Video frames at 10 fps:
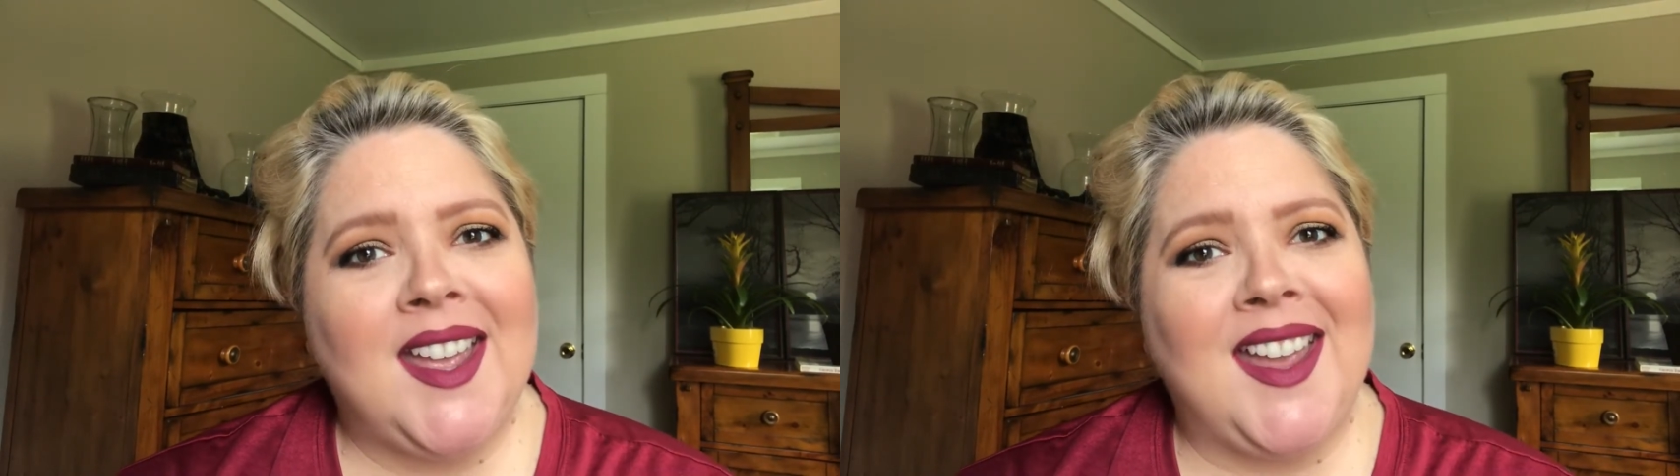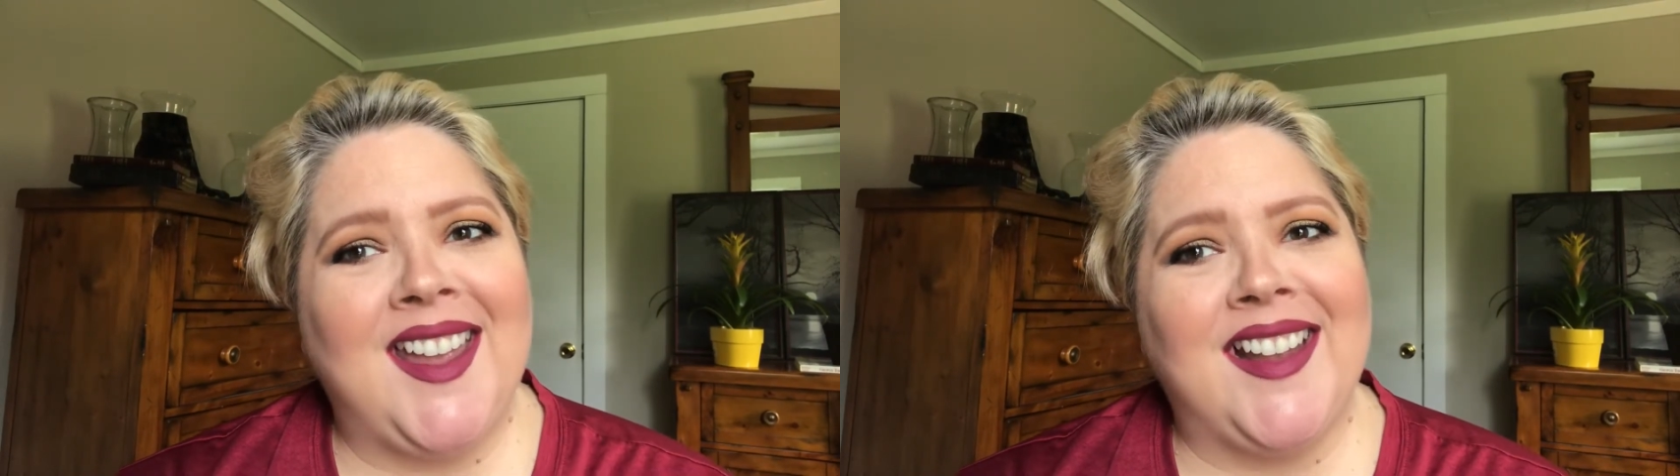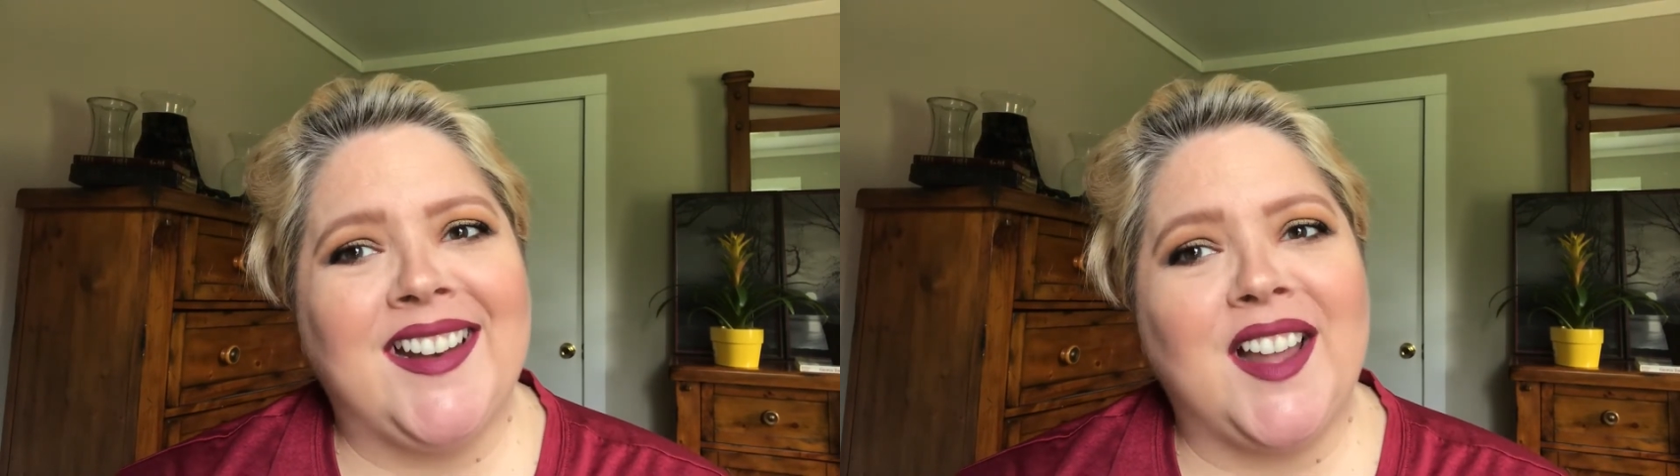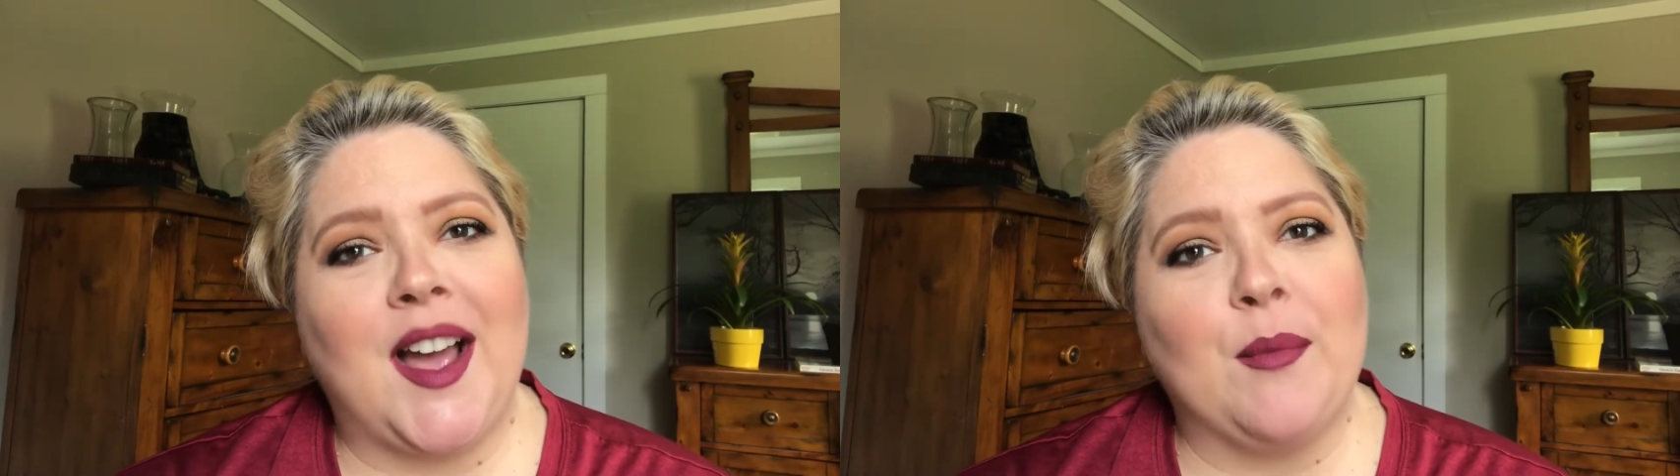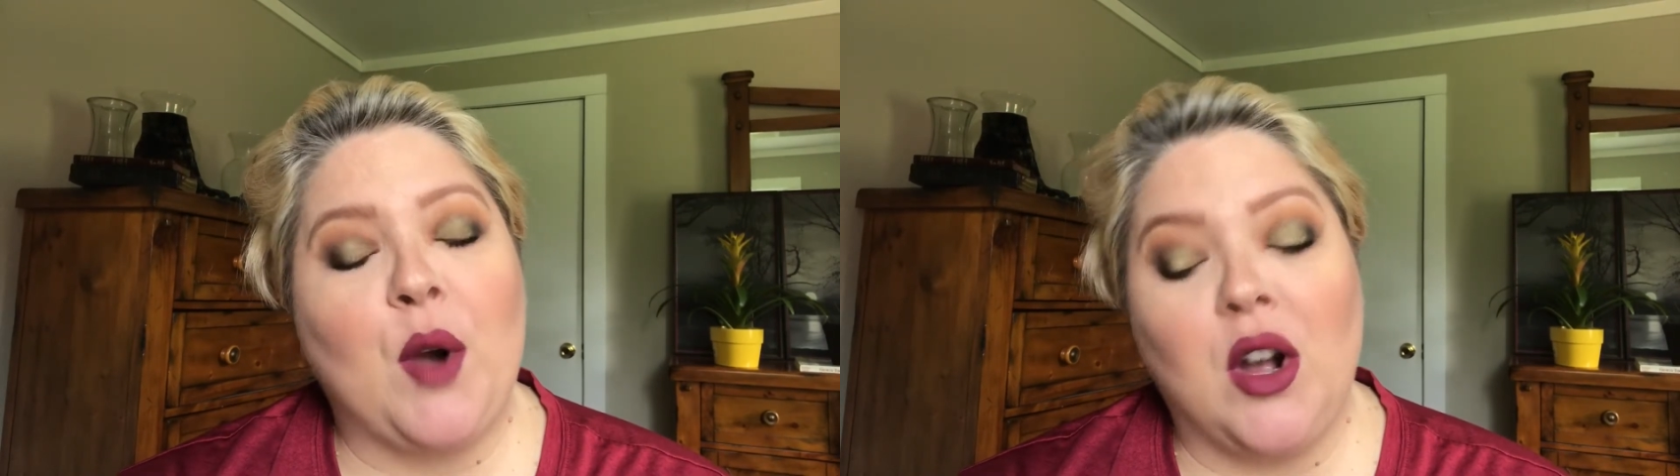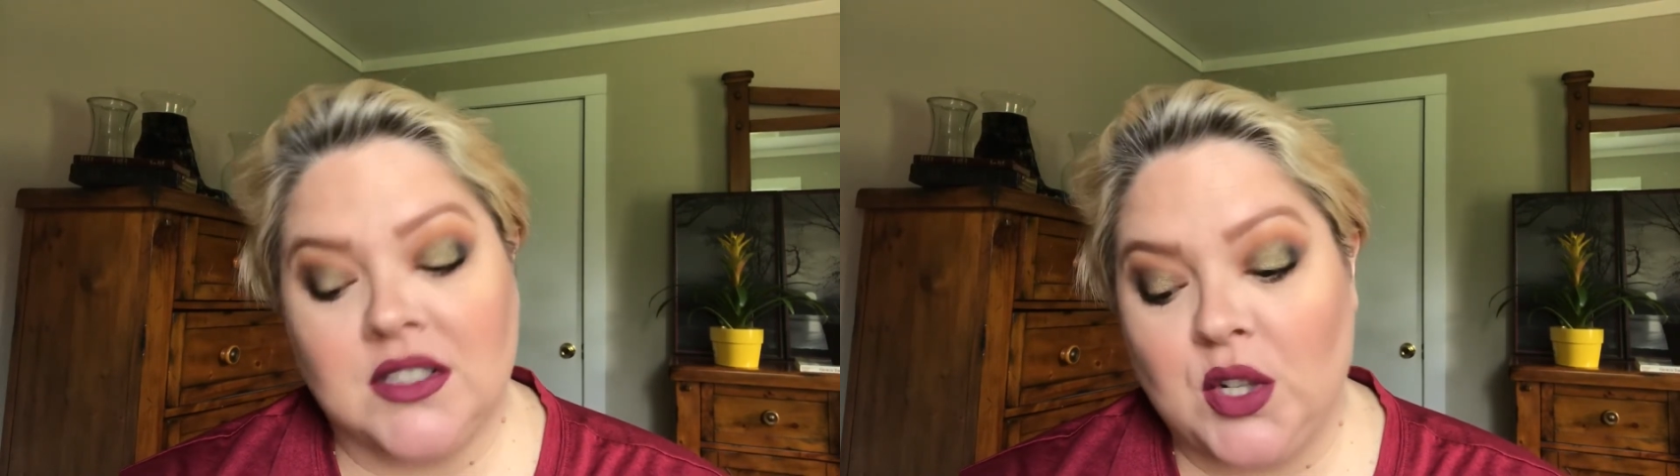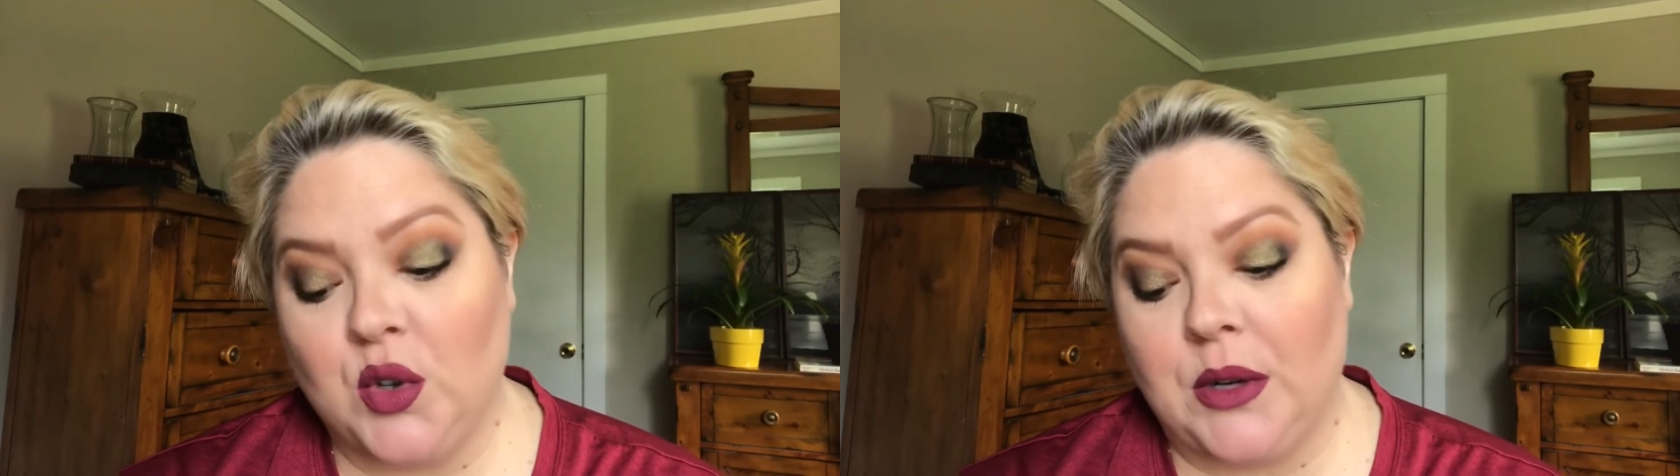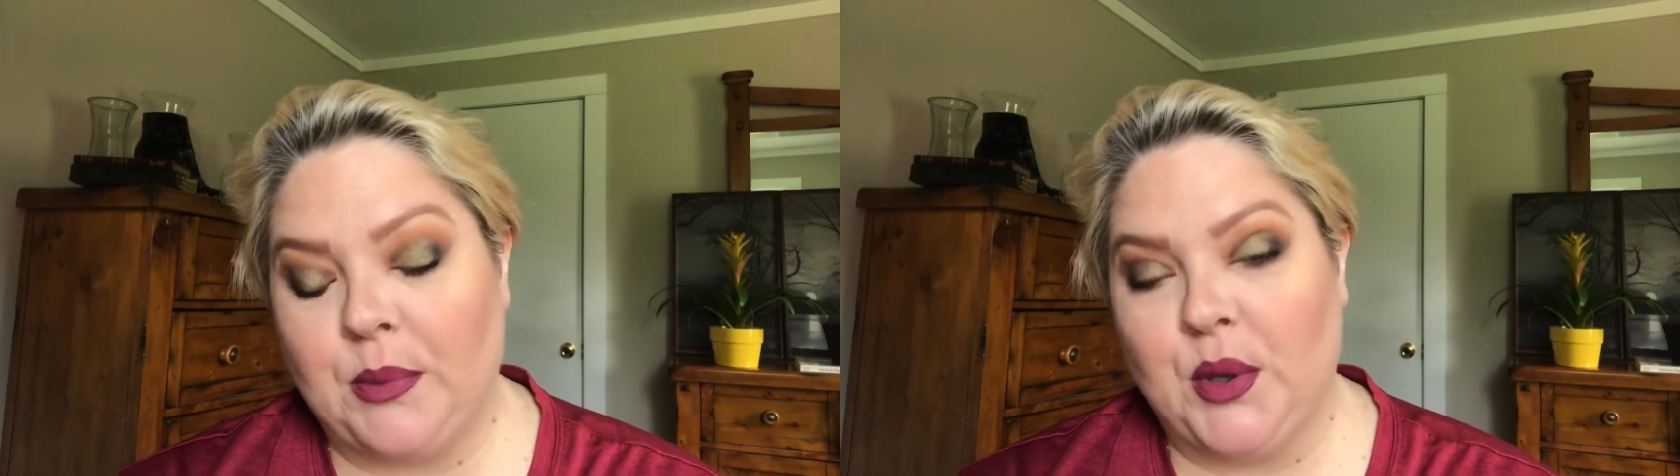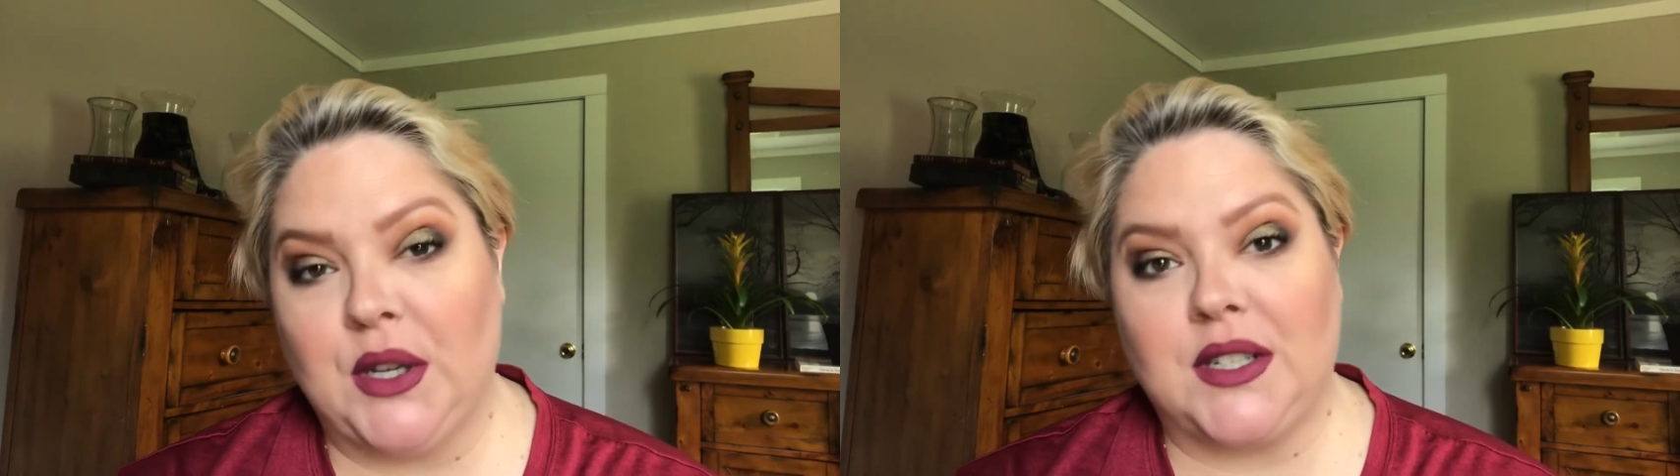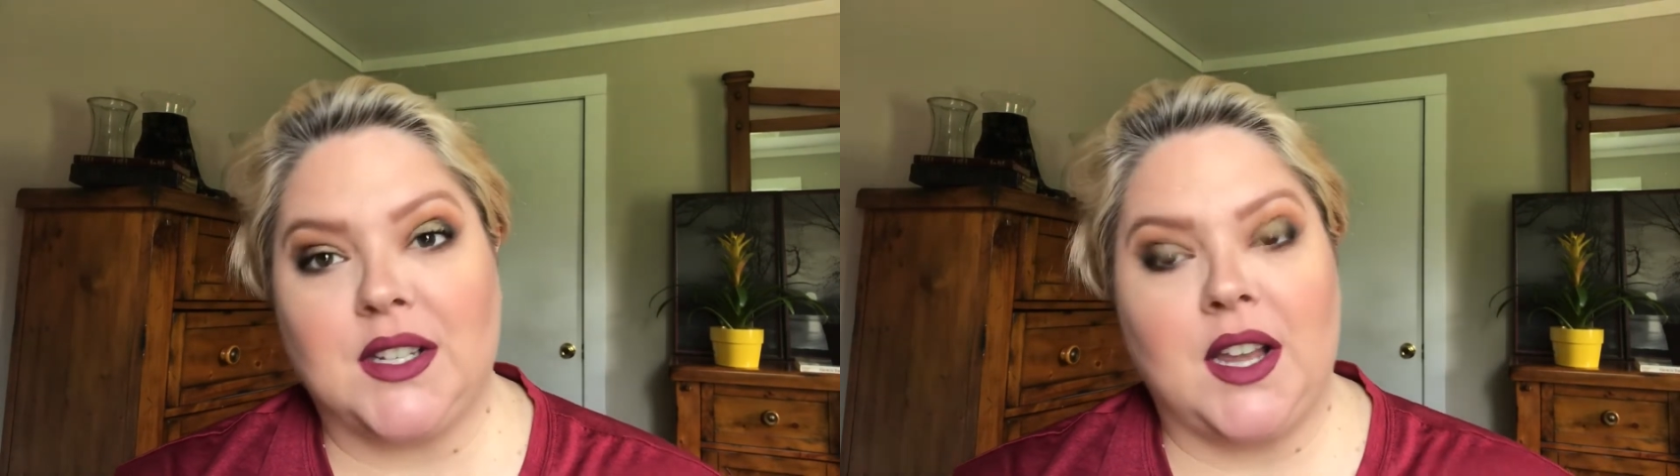And I'm also going to
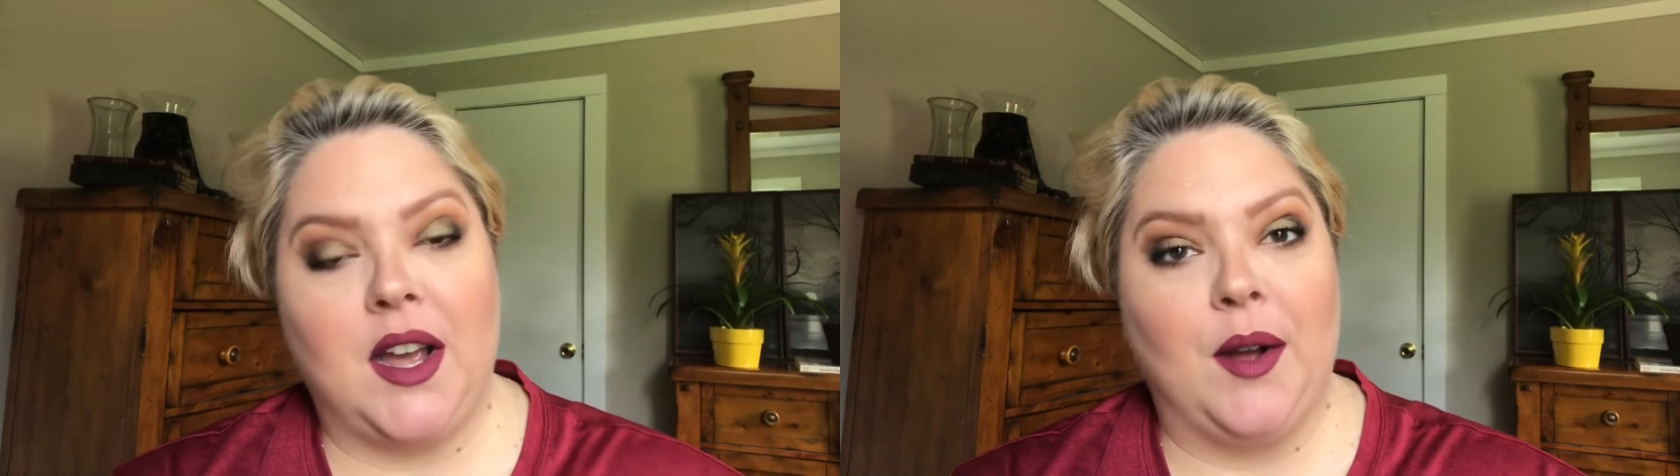put